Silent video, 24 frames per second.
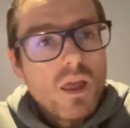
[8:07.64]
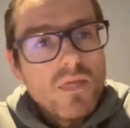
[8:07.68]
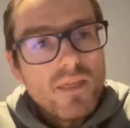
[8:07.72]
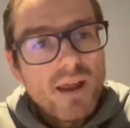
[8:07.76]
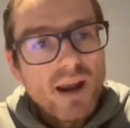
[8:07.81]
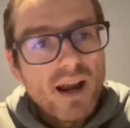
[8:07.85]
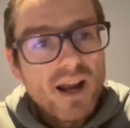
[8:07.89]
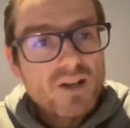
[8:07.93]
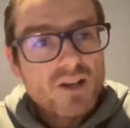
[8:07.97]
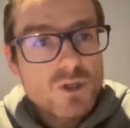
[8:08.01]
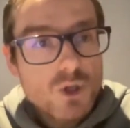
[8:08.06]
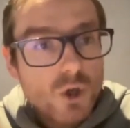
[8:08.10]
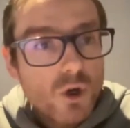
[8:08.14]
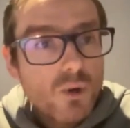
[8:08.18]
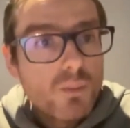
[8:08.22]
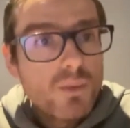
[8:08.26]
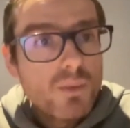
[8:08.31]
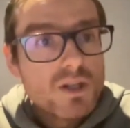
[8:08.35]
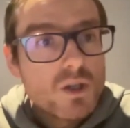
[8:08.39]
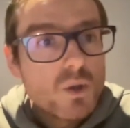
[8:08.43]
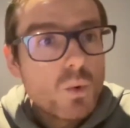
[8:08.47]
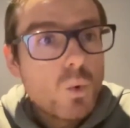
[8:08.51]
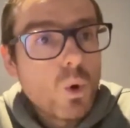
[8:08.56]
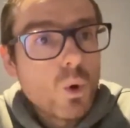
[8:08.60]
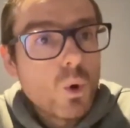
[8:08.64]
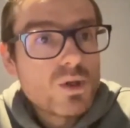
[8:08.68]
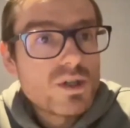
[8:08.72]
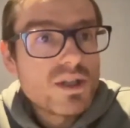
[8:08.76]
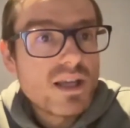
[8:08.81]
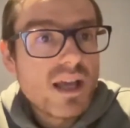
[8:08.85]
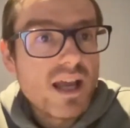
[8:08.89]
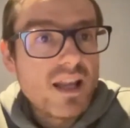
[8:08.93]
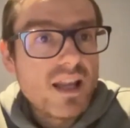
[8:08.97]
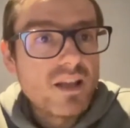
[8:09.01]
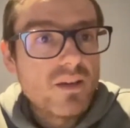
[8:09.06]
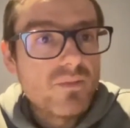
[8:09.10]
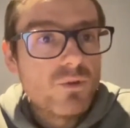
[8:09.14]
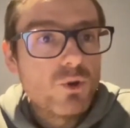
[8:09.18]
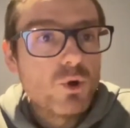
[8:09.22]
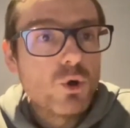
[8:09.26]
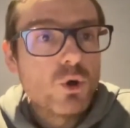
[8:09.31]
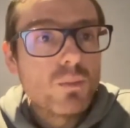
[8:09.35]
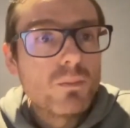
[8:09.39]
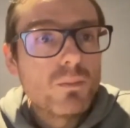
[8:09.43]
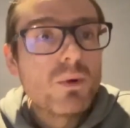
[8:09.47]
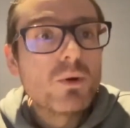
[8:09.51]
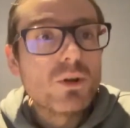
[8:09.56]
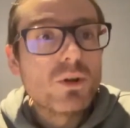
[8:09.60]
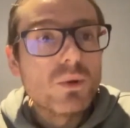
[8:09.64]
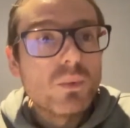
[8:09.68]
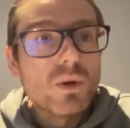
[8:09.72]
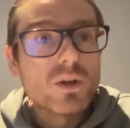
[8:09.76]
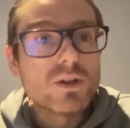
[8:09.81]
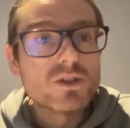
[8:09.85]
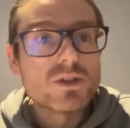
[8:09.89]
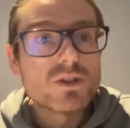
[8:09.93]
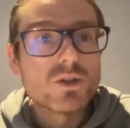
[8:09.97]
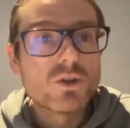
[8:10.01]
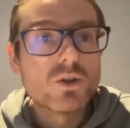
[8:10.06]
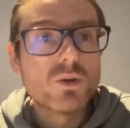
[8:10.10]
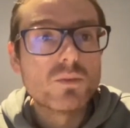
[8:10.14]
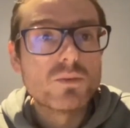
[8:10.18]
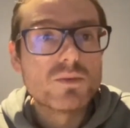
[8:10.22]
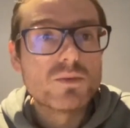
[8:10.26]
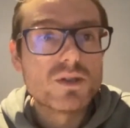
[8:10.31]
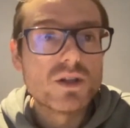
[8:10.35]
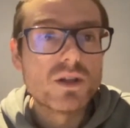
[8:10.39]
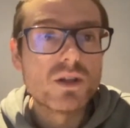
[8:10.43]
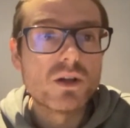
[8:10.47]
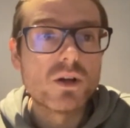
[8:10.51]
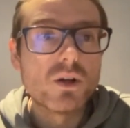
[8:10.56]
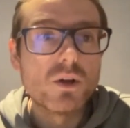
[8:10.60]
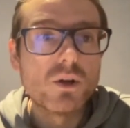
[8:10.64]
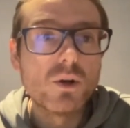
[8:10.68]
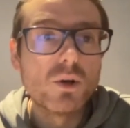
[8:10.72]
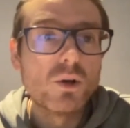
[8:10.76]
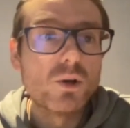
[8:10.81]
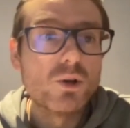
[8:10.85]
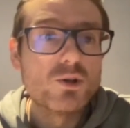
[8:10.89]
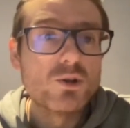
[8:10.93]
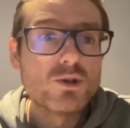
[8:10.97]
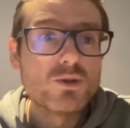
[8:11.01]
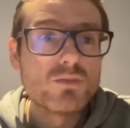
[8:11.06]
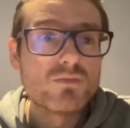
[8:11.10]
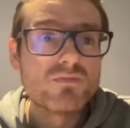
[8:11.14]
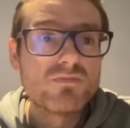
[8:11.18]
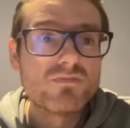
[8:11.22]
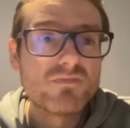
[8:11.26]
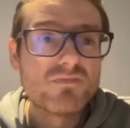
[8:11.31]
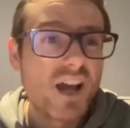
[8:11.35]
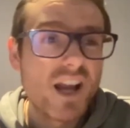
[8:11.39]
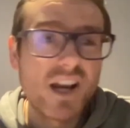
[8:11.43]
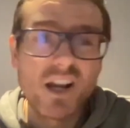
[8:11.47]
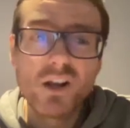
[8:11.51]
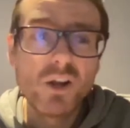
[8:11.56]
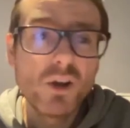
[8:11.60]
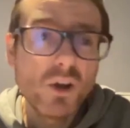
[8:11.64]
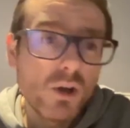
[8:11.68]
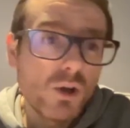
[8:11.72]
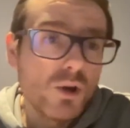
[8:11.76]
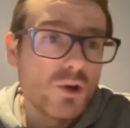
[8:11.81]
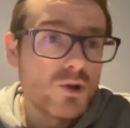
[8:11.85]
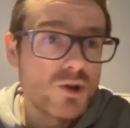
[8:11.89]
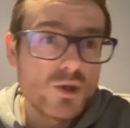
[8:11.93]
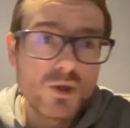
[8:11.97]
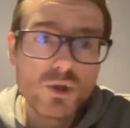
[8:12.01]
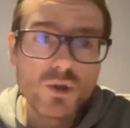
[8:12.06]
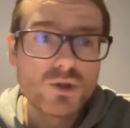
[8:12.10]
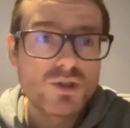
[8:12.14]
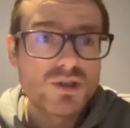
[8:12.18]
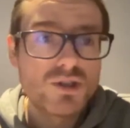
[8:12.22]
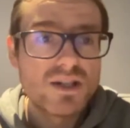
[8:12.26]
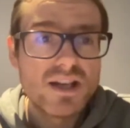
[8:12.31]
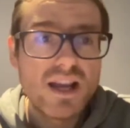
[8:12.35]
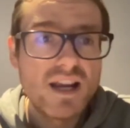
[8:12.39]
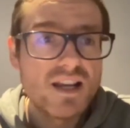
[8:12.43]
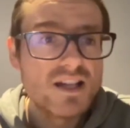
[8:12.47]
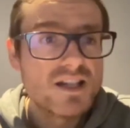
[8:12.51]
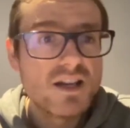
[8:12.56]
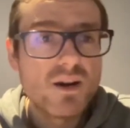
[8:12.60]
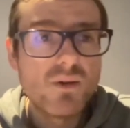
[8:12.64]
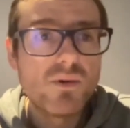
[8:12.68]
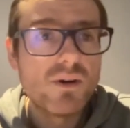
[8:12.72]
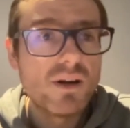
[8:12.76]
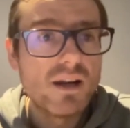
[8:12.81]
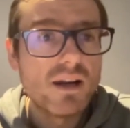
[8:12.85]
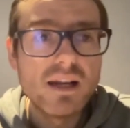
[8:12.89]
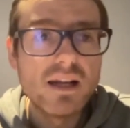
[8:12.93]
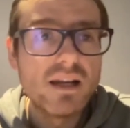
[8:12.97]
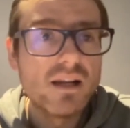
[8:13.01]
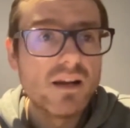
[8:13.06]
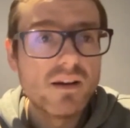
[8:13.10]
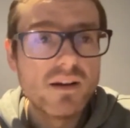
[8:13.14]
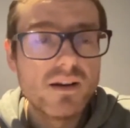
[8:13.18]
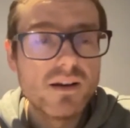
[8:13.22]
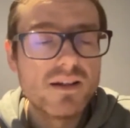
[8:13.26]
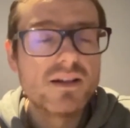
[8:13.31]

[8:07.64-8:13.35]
Then as you're coming towards the end of your moot, you want to come to the conclusion. And a conclusion doesn't necessarily